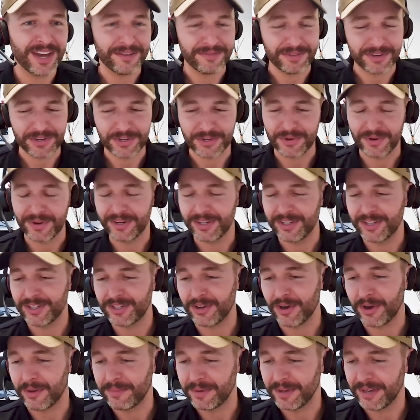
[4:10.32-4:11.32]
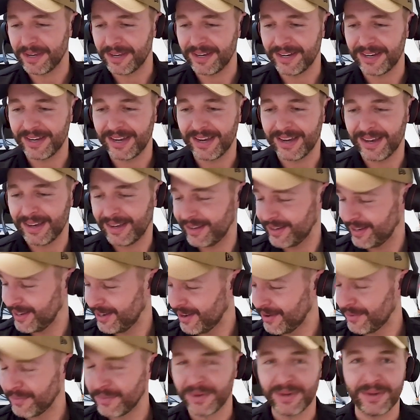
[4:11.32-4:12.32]
to have you join us, Tommy. And
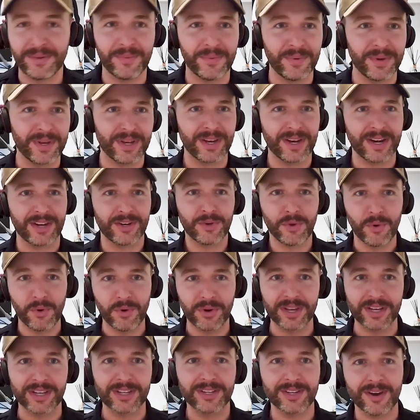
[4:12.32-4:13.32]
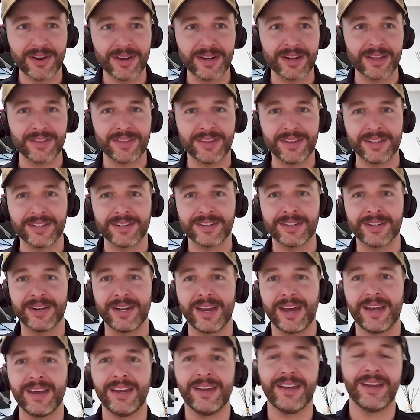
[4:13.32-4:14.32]
we're going to talk exciting things
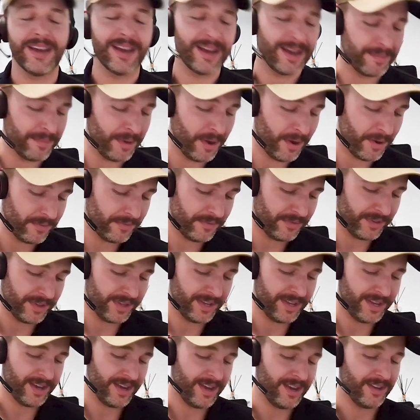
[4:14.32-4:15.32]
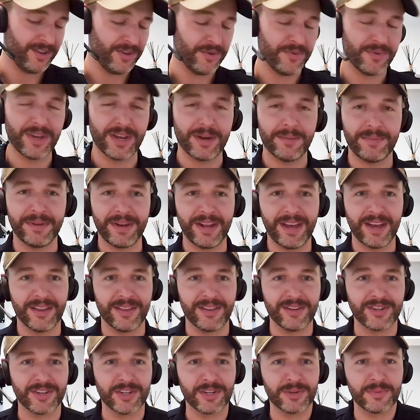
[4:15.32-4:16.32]
today. Hopefully, you'll get a bit out of
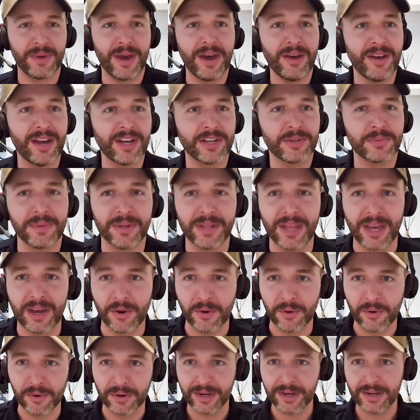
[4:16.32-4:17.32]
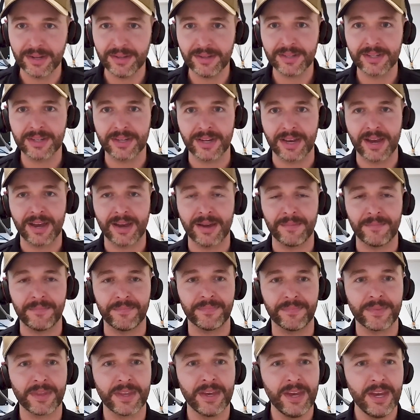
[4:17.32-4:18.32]
this as well, as will our audience.
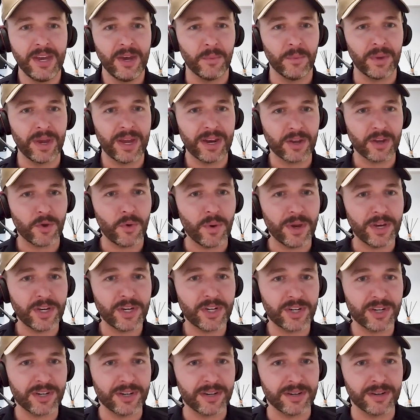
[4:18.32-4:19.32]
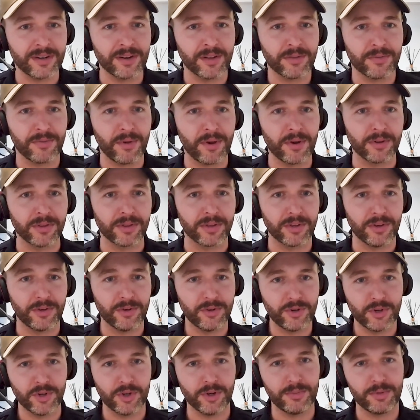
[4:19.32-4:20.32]
We had a question thrown on the
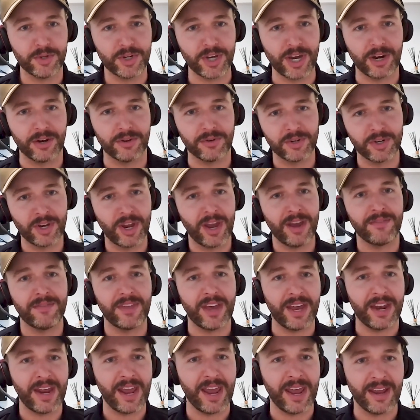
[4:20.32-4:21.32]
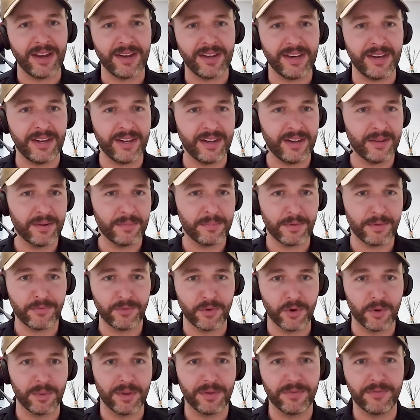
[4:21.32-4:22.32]
YouTube channel. Do you have that handy
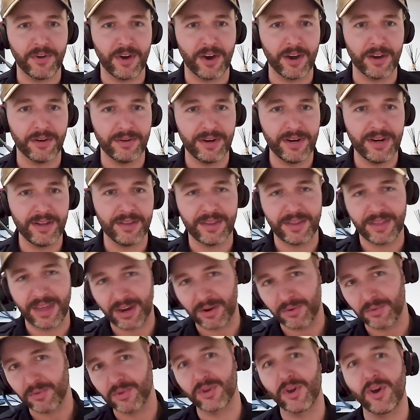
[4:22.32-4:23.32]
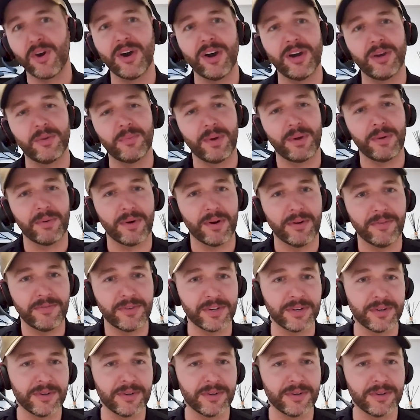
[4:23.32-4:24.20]
before we fire in, and that'll guide where we're off